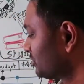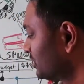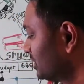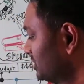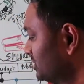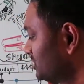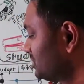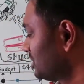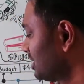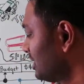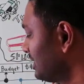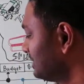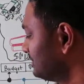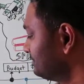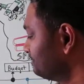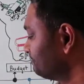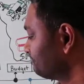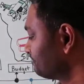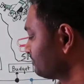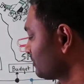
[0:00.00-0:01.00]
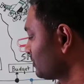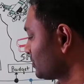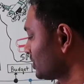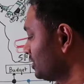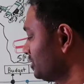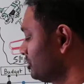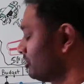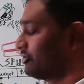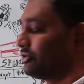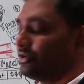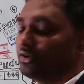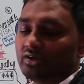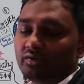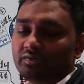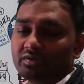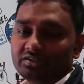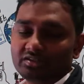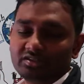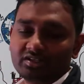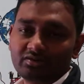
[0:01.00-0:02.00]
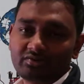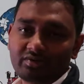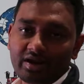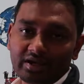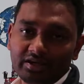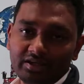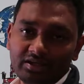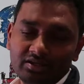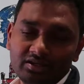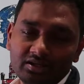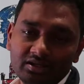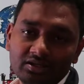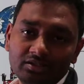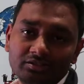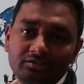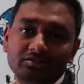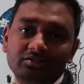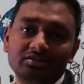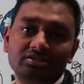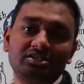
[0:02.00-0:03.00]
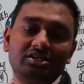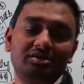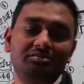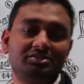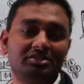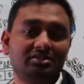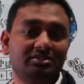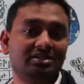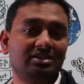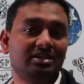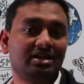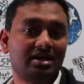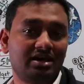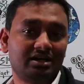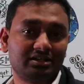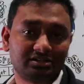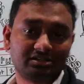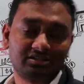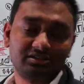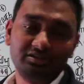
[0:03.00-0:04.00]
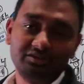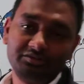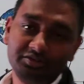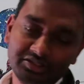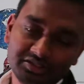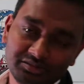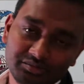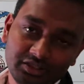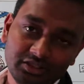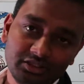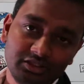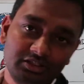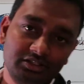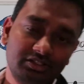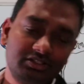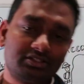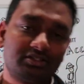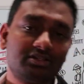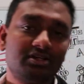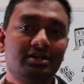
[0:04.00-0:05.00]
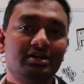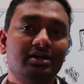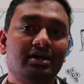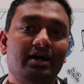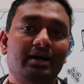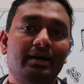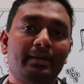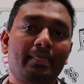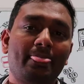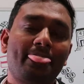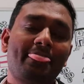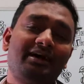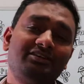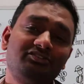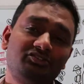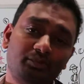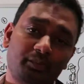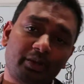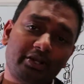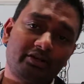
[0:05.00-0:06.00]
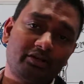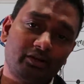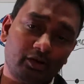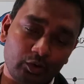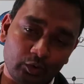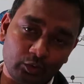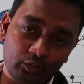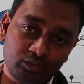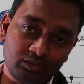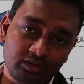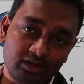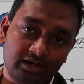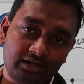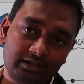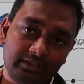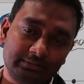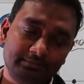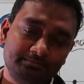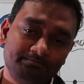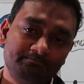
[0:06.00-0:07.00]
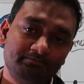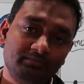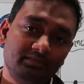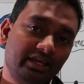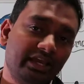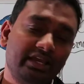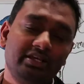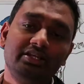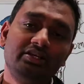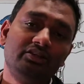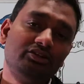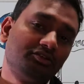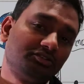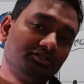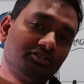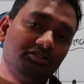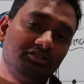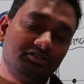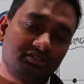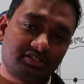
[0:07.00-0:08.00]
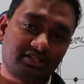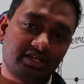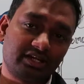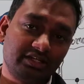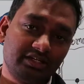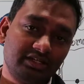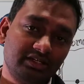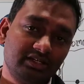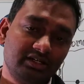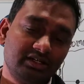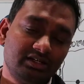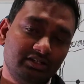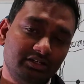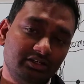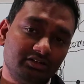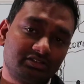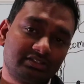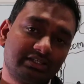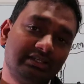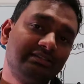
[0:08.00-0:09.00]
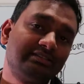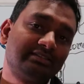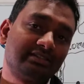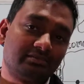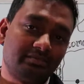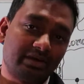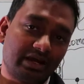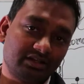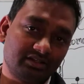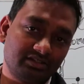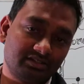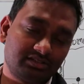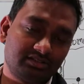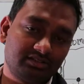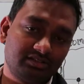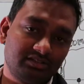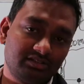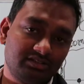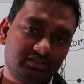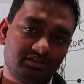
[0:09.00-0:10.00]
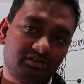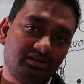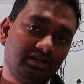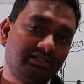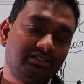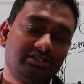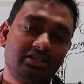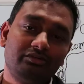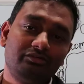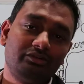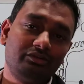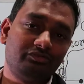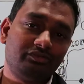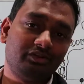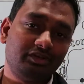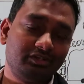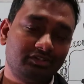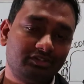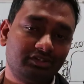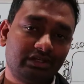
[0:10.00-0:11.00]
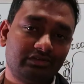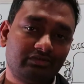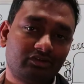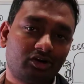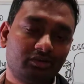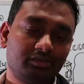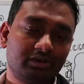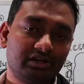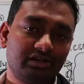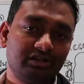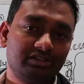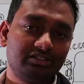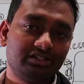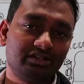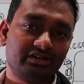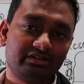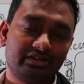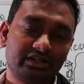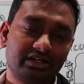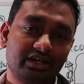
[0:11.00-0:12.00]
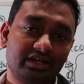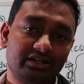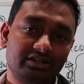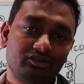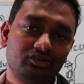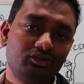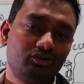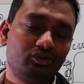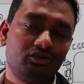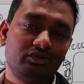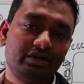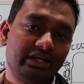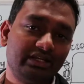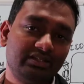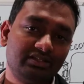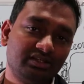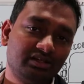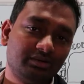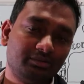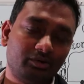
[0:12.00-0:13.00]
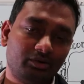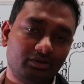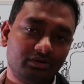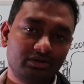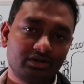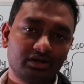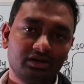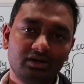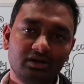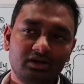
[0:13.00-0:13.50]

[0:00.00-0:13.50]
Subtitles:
one is your university ranking. So this comes at the last. The reason being is, as you might know, any university you study, your skill set matters. So let's say if you finish environmental engineering and you don't know anything about